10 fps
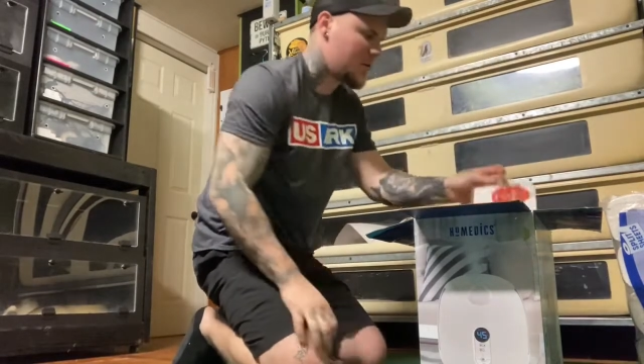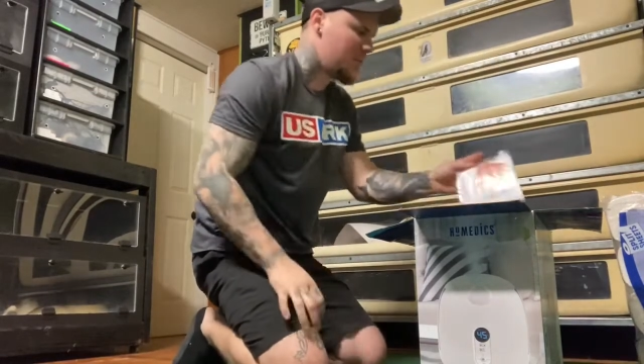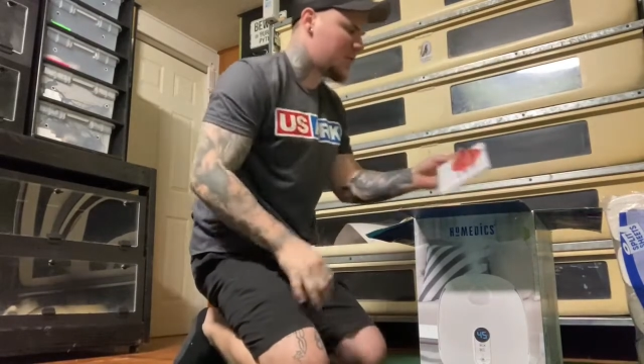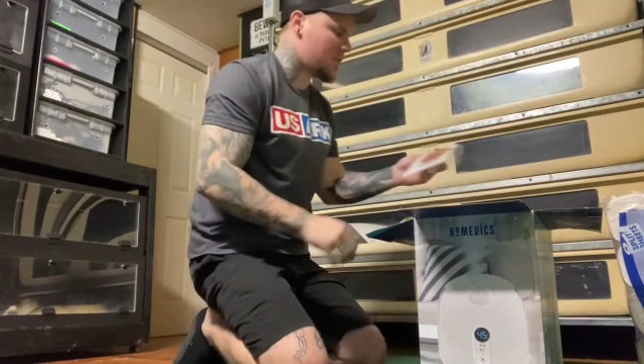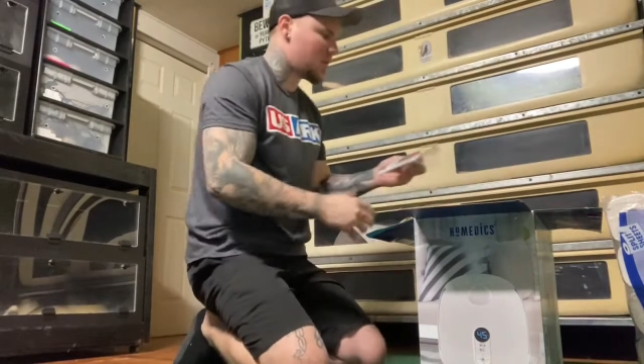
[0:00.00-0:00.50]

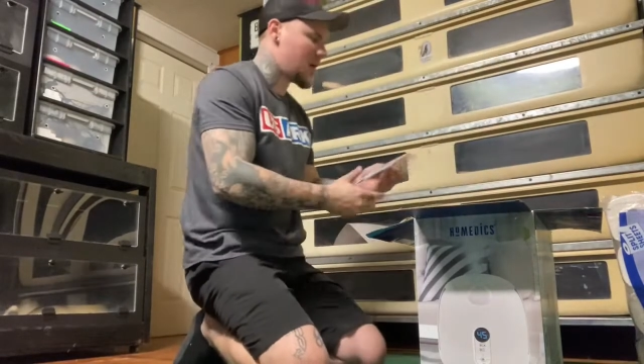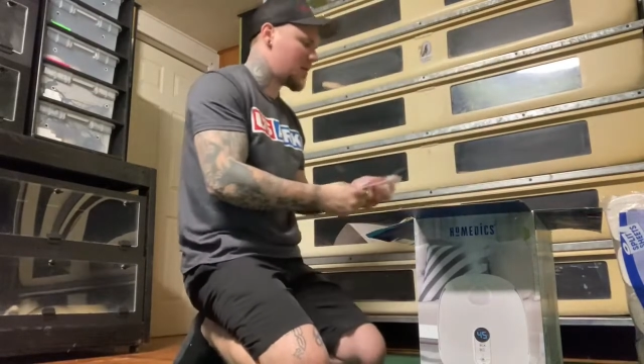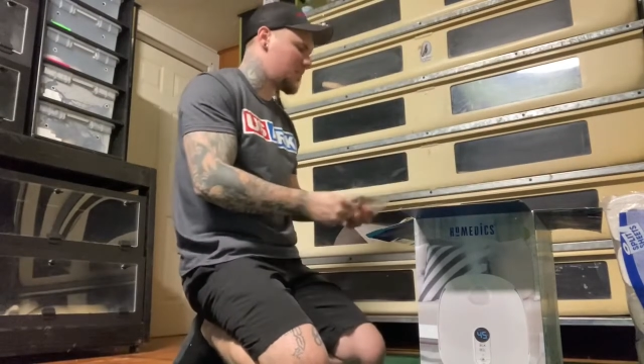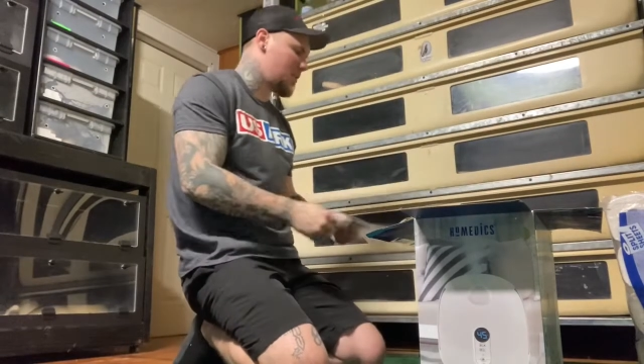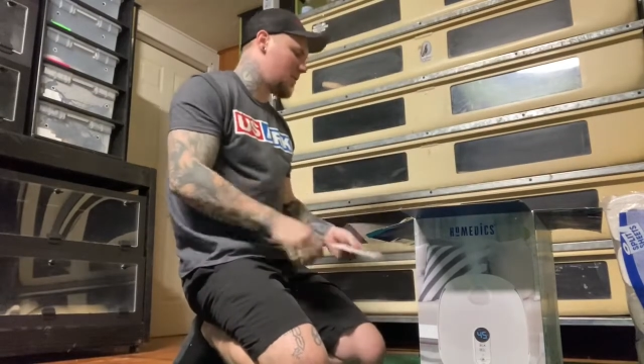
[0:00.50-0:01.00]
Put your
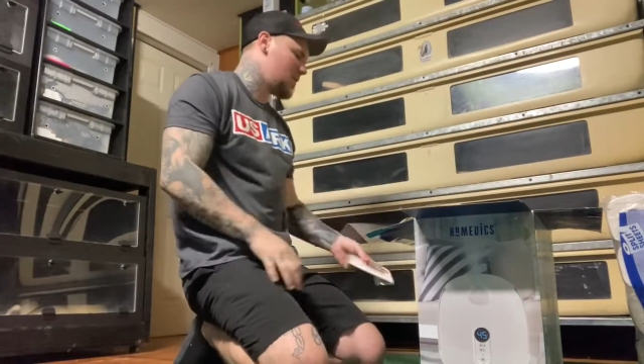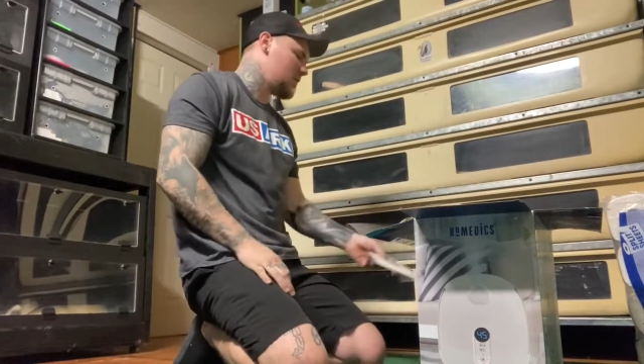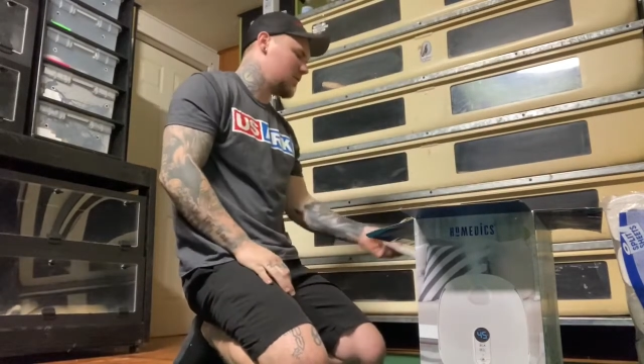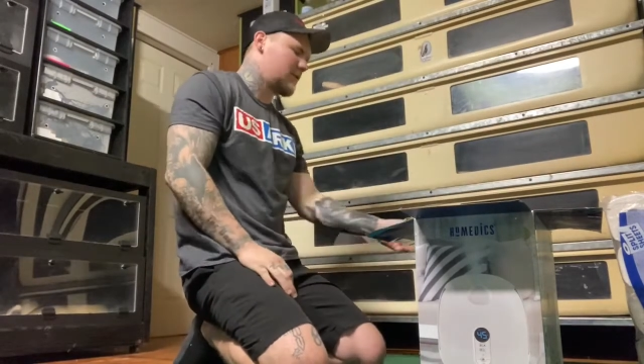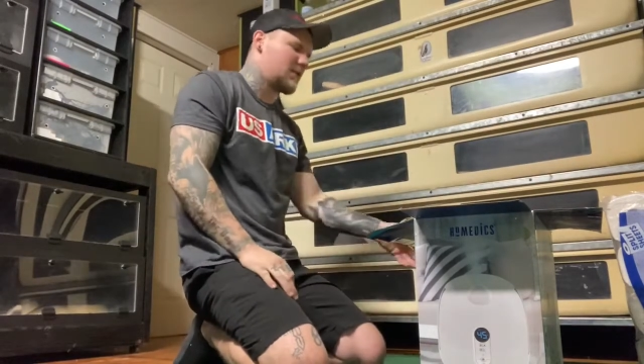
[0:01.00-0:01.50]
water
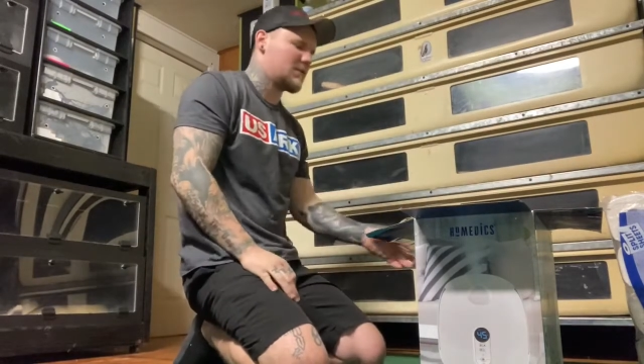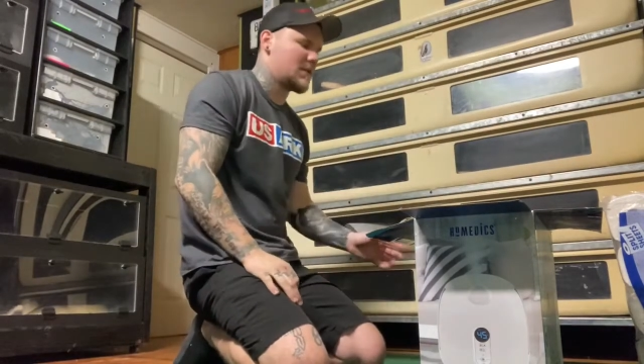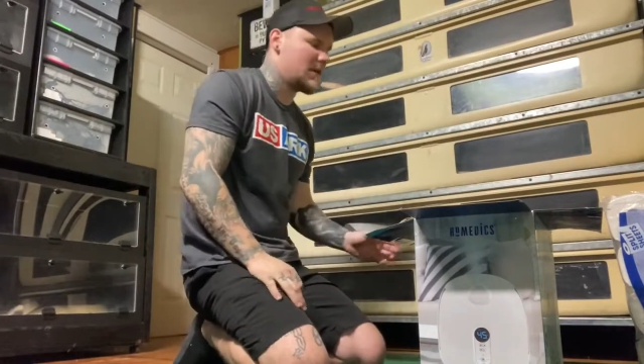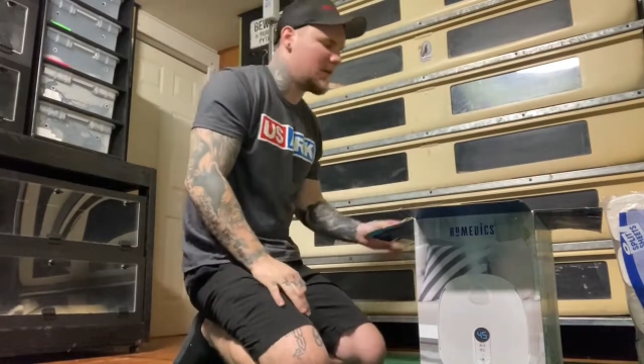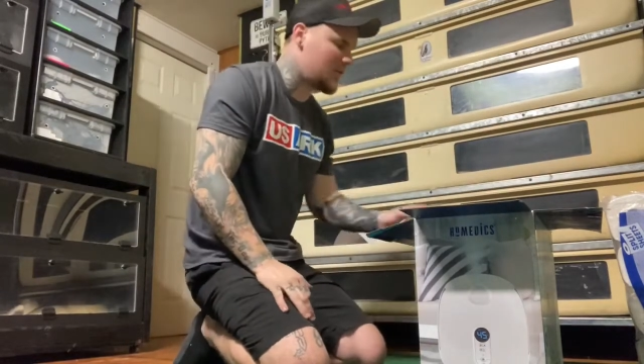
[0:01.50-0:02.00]
bowls under the
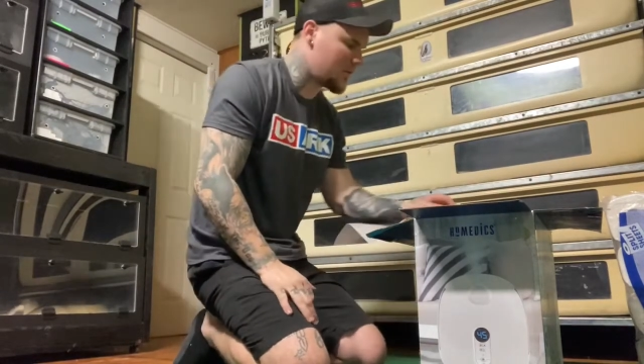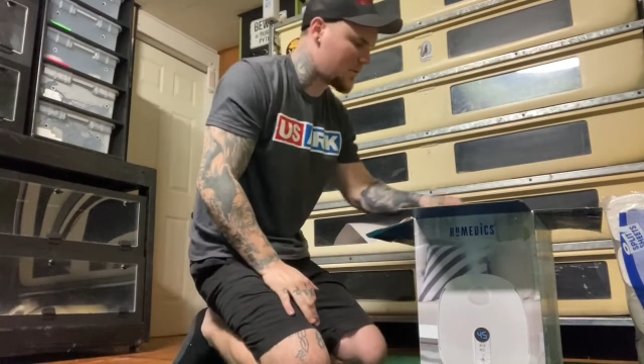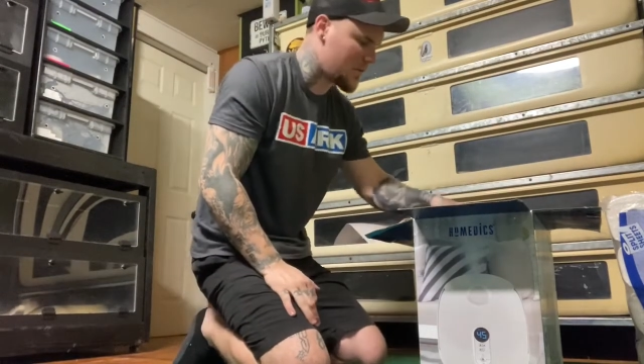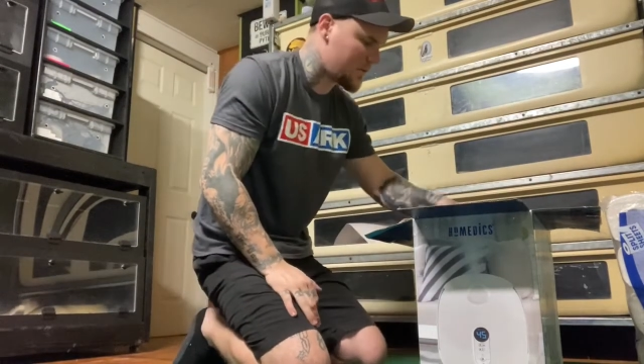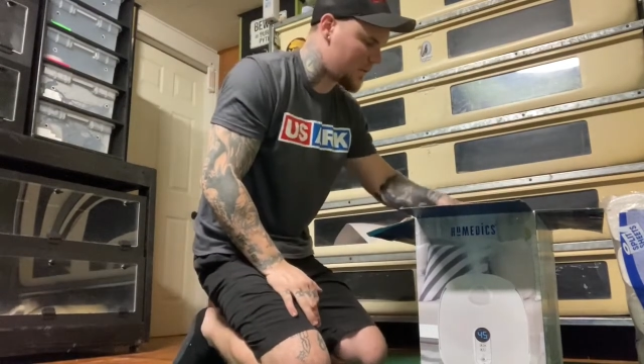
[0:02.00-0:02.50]
heat
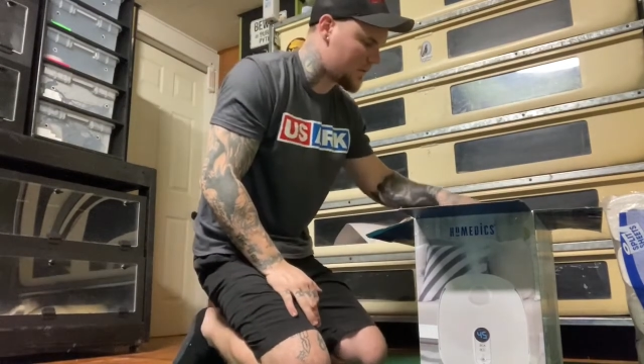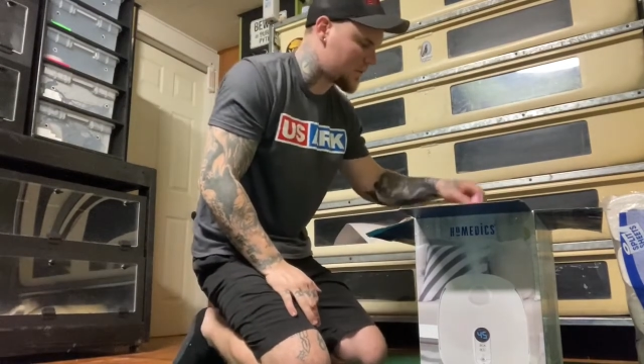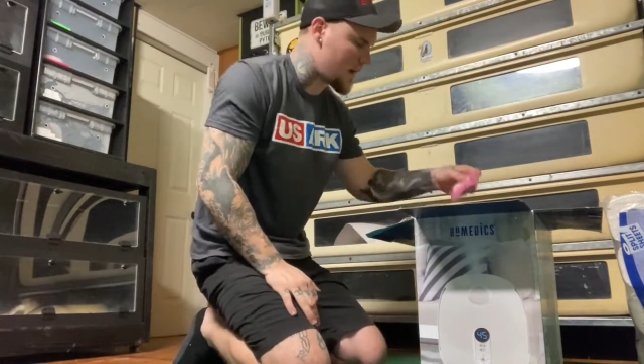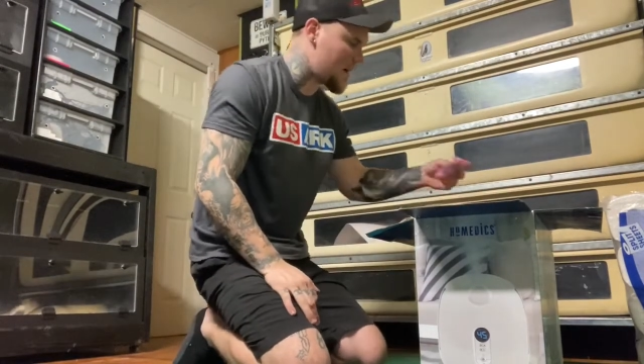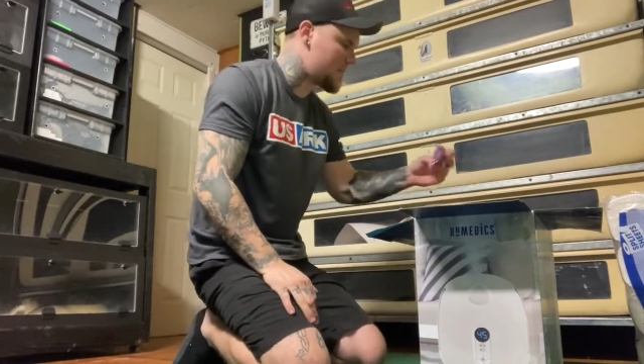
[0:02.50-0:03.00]
source or on
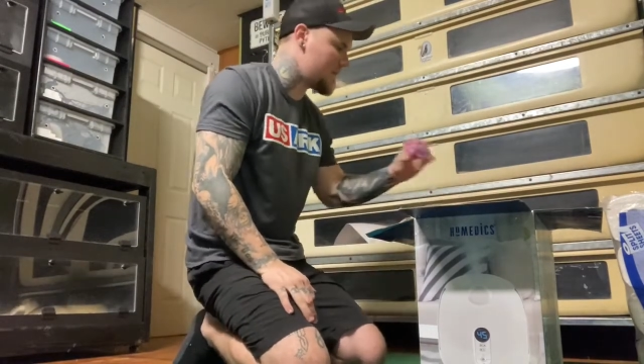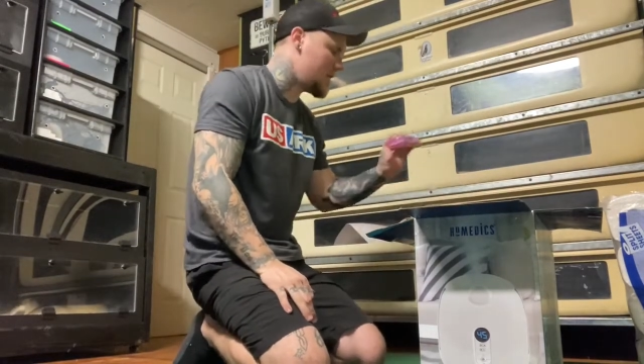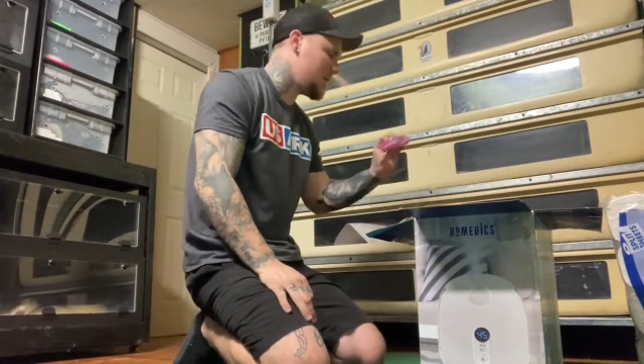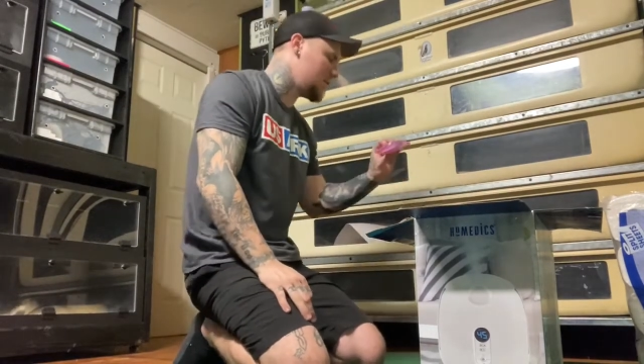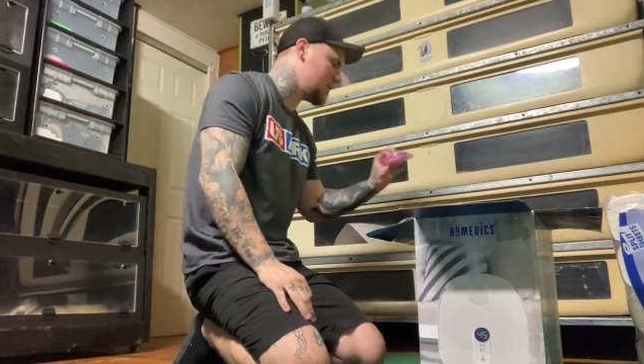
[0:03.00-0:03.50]
top of the
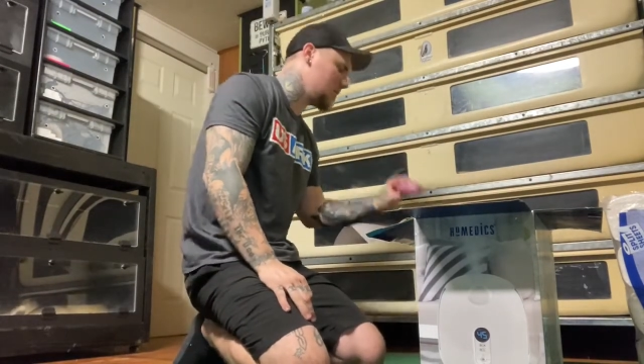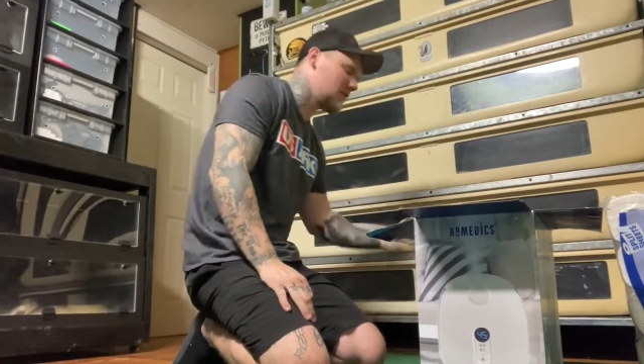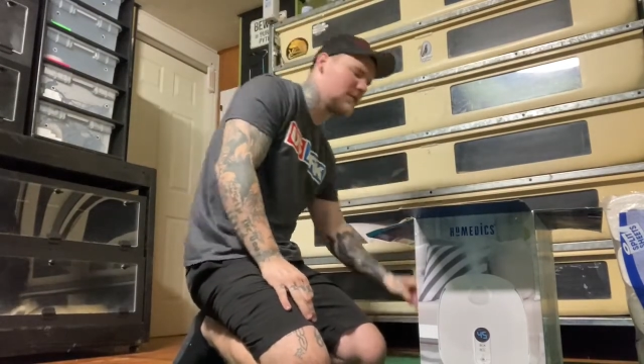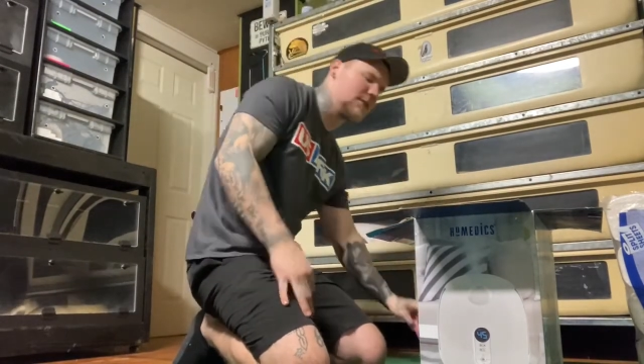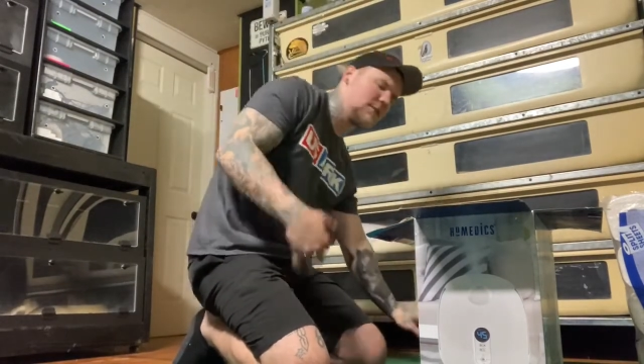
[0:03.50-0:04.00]
heat
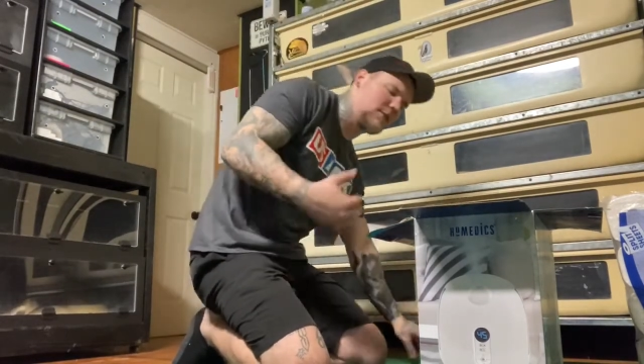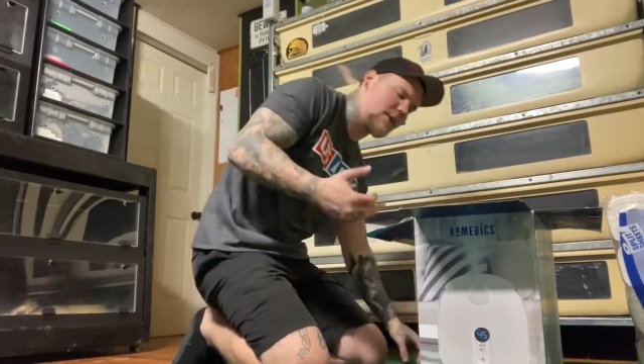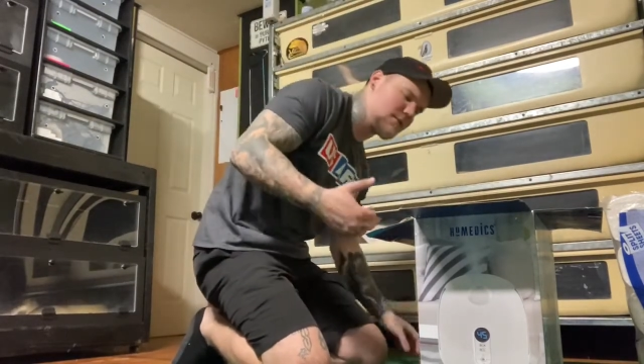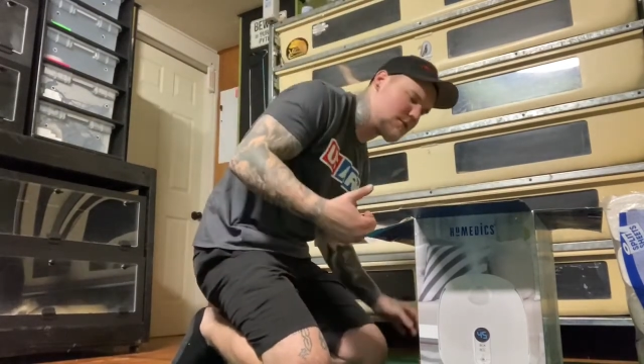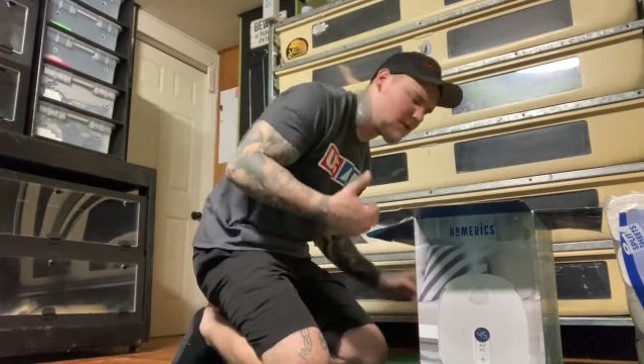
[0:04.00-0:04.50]
source, etc.,